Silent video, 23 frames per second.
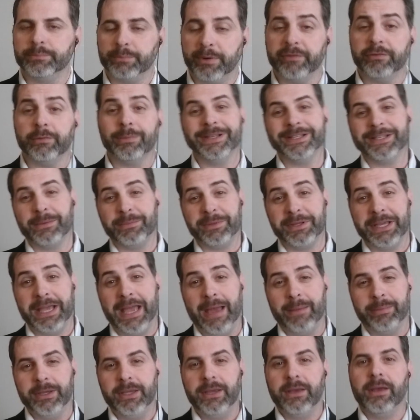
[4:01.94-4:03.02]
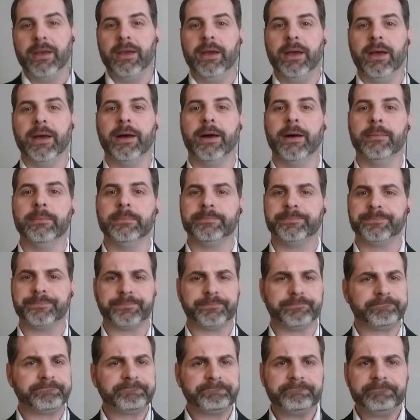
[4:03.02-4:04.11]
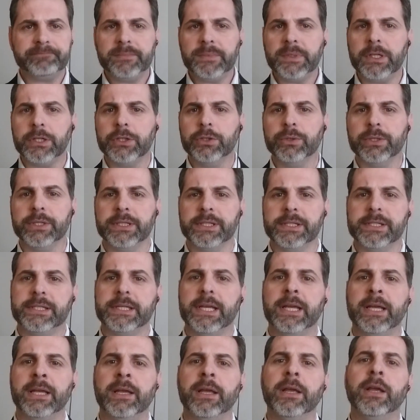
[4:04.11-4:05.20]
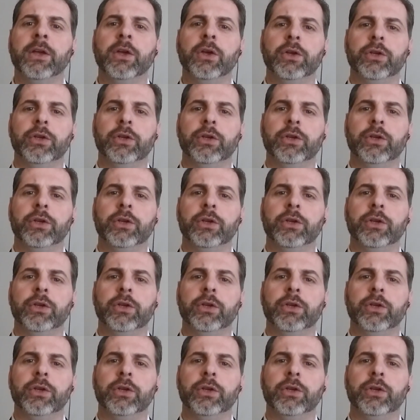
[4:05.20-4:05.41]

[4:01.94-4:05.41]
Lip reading: Preferably something happy. You can sing.